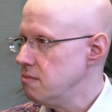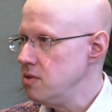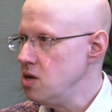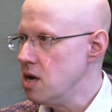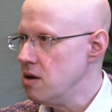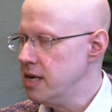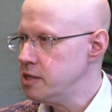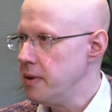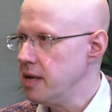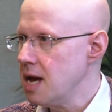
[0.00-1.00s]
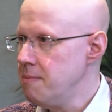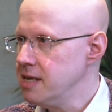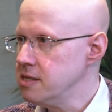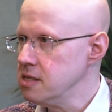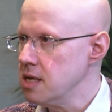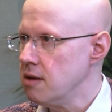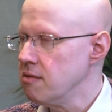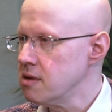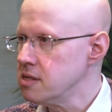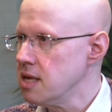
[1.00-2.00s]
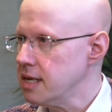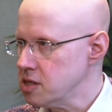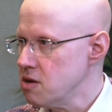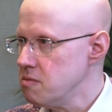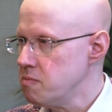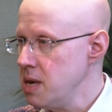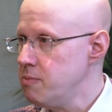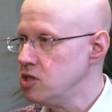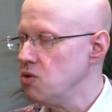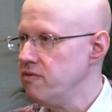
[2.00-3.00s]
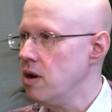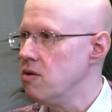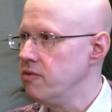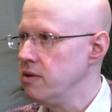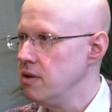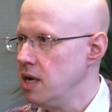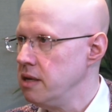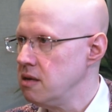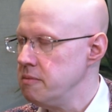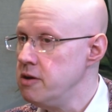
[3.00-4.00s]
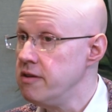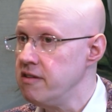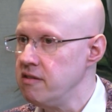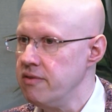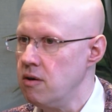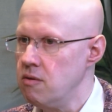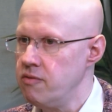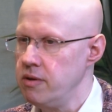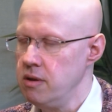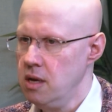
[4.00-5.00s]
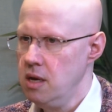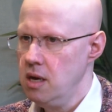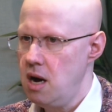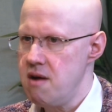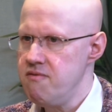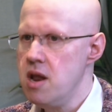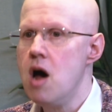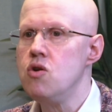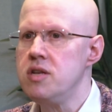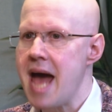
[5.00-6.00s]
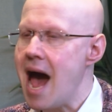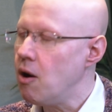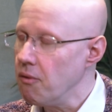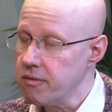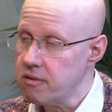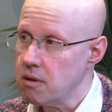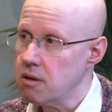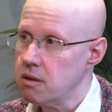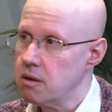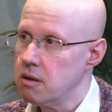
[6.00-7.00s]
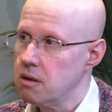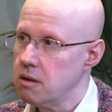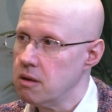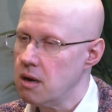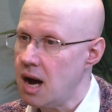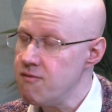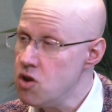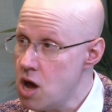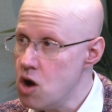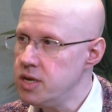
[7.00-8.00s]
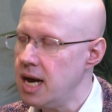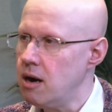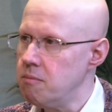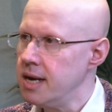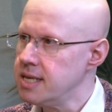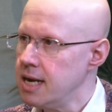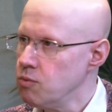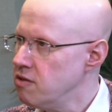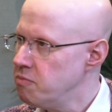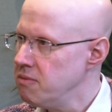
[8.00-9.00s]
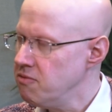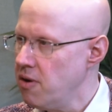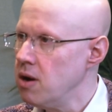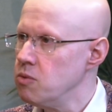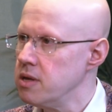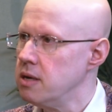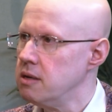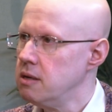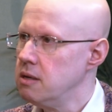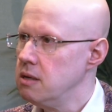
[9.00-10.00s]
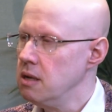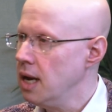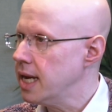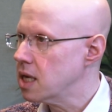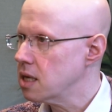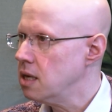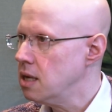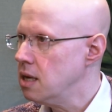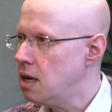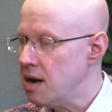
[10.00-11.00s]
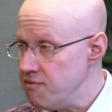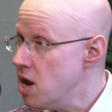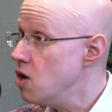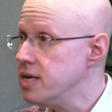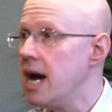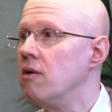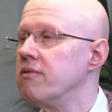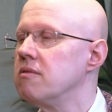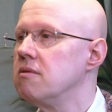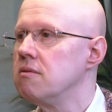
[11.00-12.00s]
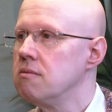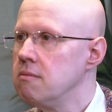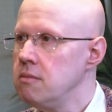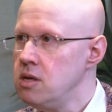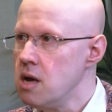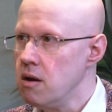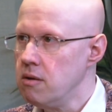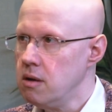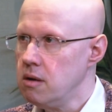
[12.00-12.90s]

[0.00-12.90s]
you know, lesbian and gay blessings there and things like that. So people do evolve and communities evolve. And I've no doubt my dad would have been fine with it. Like, I've no doubt, you know,